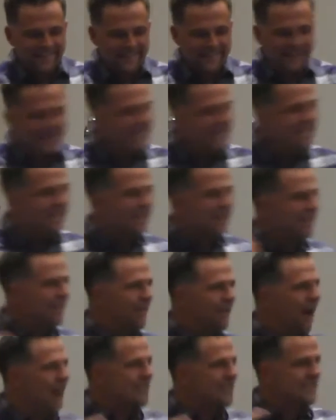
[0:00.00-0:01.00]
in the
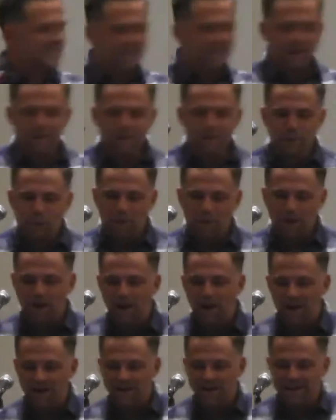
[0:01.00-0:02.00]
thoughts of your
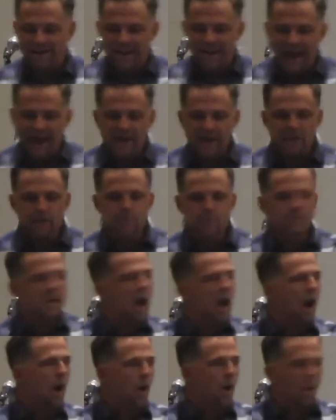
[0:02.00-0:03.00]
heart and you
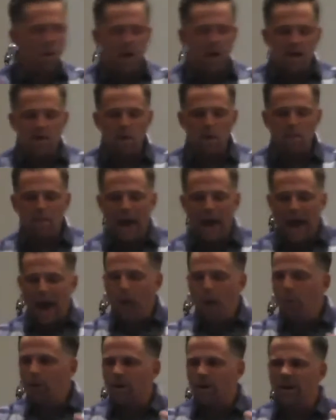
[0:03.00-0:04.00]
know the
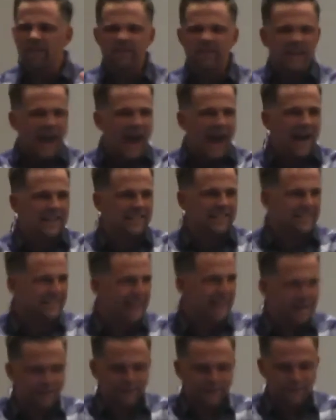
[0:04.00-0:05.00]
power of God to
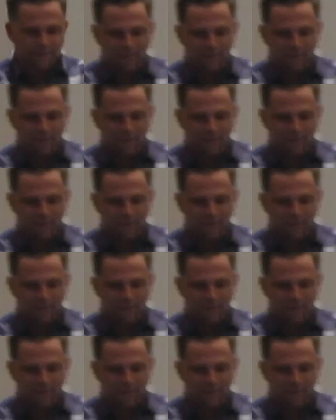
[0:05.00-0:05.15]
save us from